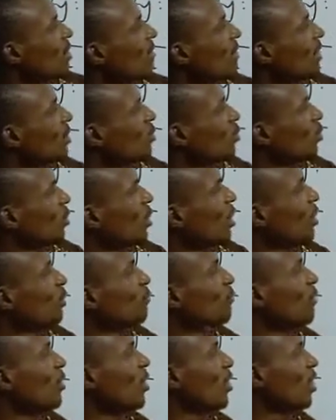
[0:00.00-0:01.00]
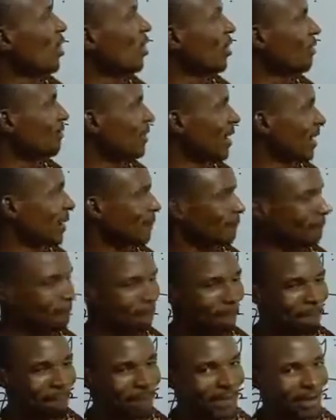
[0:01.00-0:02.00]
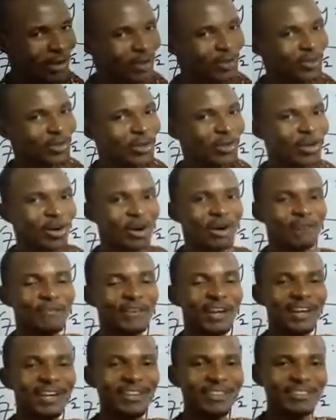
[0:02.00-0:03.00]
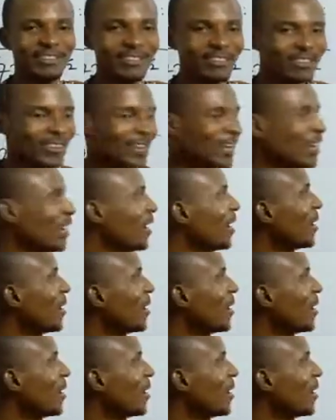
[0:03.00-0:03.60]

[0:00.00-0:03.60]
over 2 is for all of them, according to law of indices.